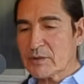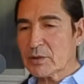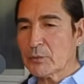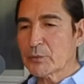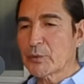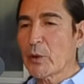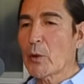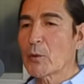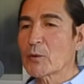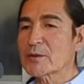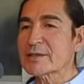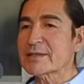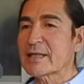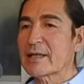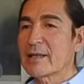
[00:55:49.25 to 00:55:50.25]

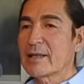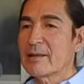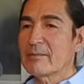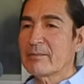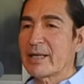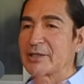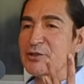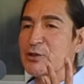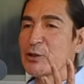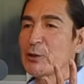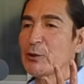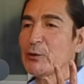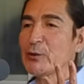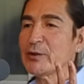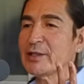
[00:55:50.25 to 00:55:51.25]
roles by
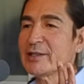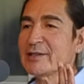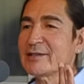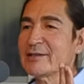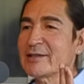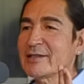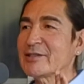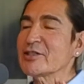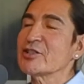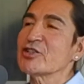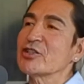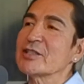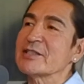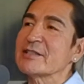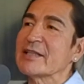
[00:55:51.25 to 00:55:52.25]
two
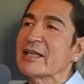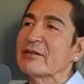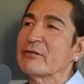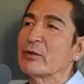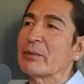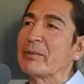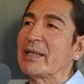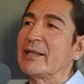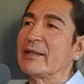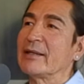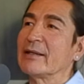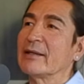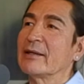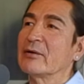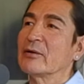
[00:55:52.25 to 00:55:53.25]
Indigenous Native women
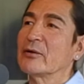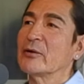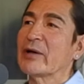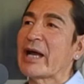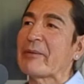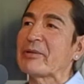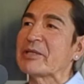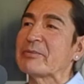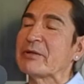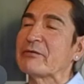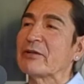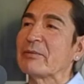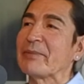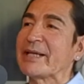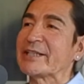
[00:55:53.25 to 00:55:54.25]
who happen to be
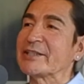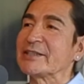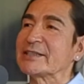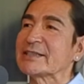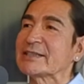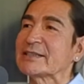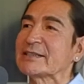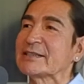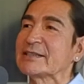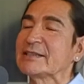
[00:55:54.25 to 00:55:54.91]
filmmakers.